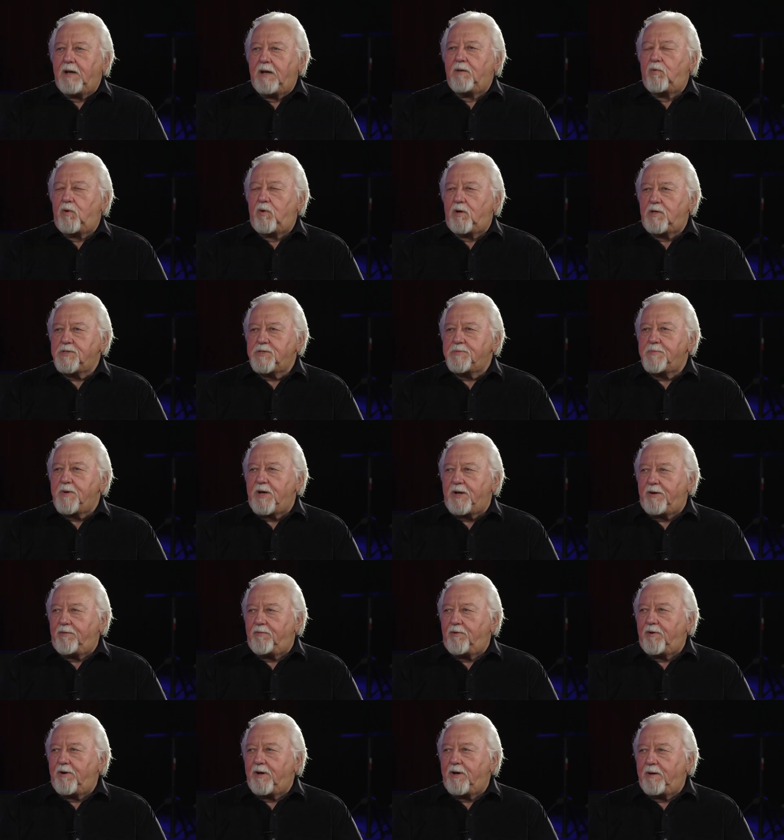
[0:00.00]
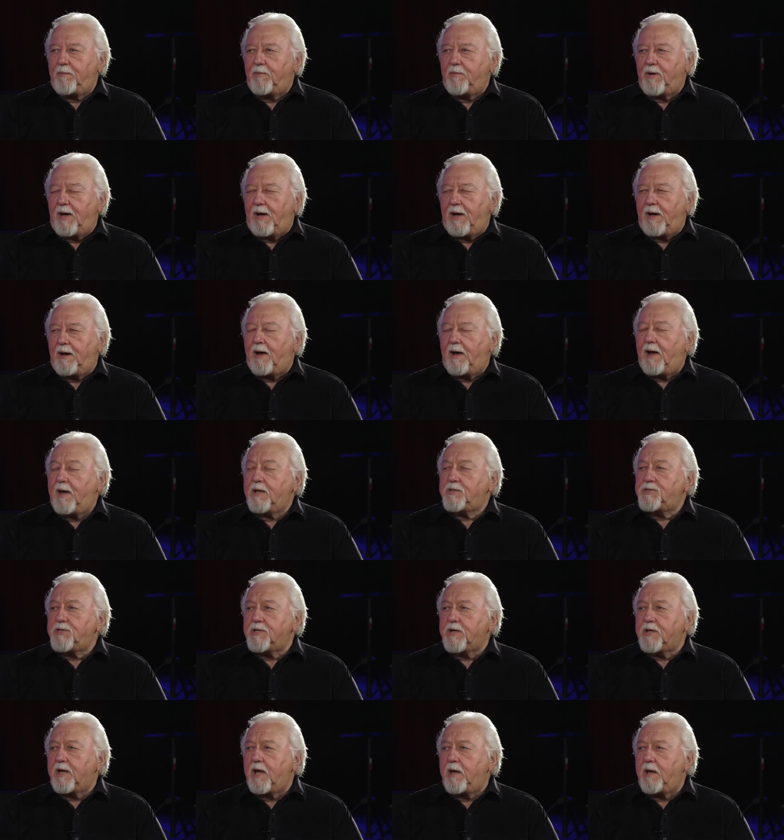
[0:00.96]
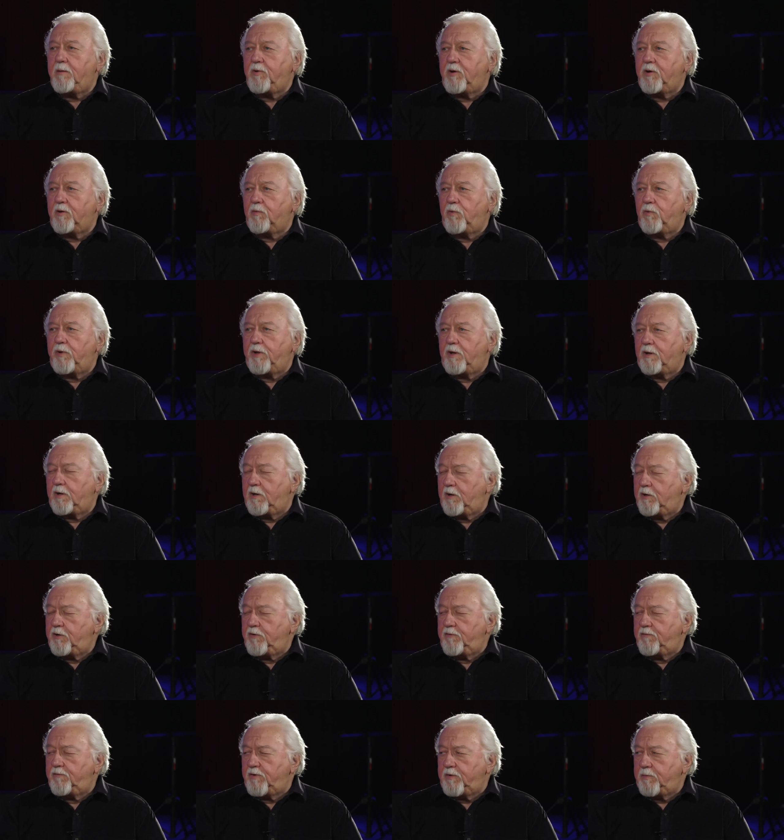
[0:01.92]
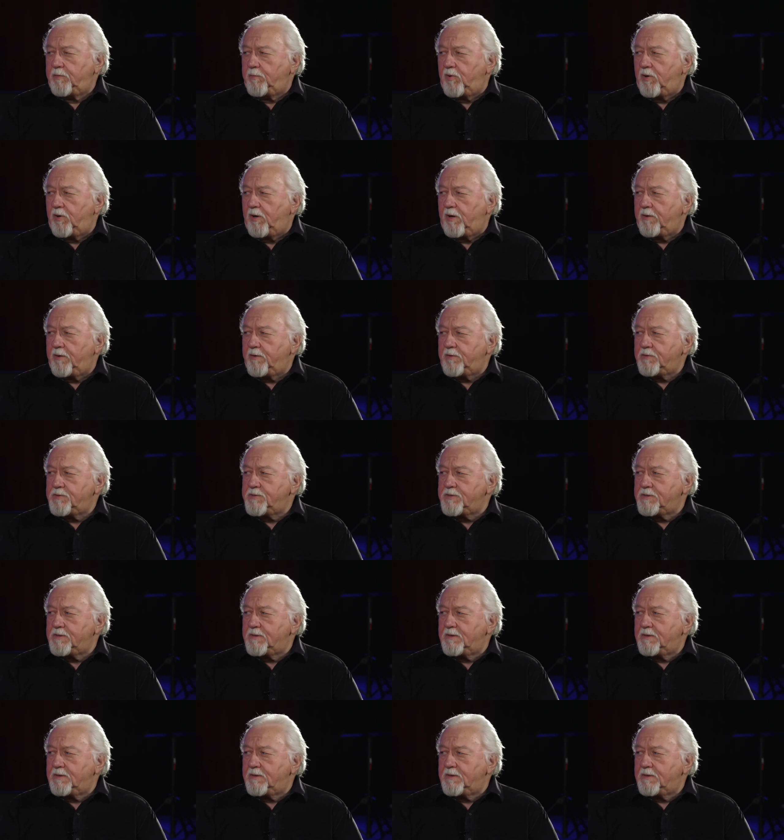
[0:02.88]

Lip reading: It was my dream. I actually came here with the Louvin brothers,